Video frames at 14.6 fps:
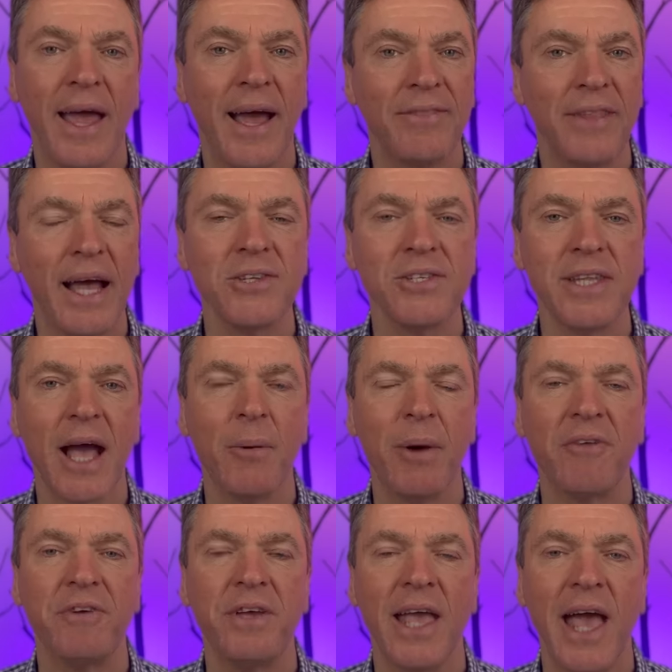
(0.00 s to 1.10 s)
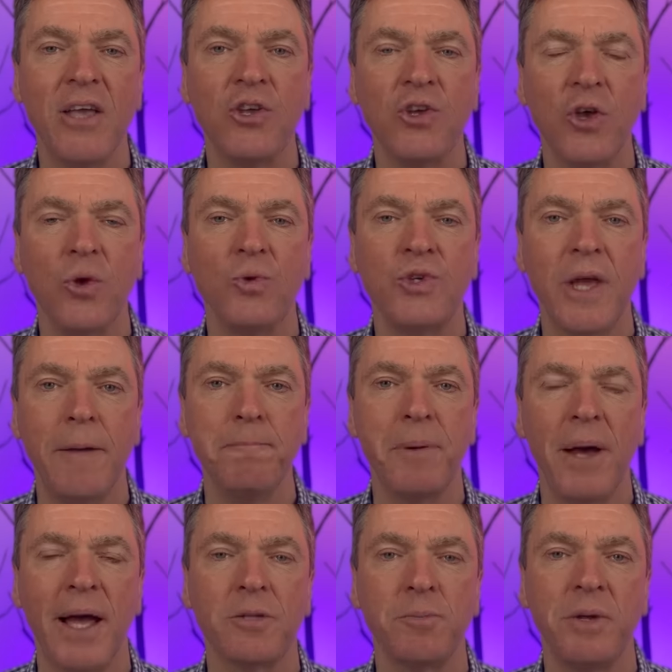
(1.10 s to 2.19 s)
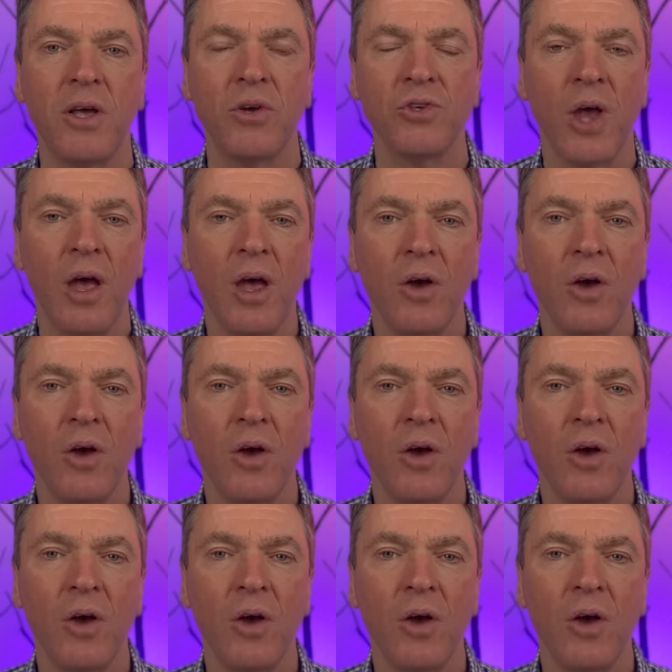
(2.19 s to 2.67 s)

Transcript: and that's now having a huge impact because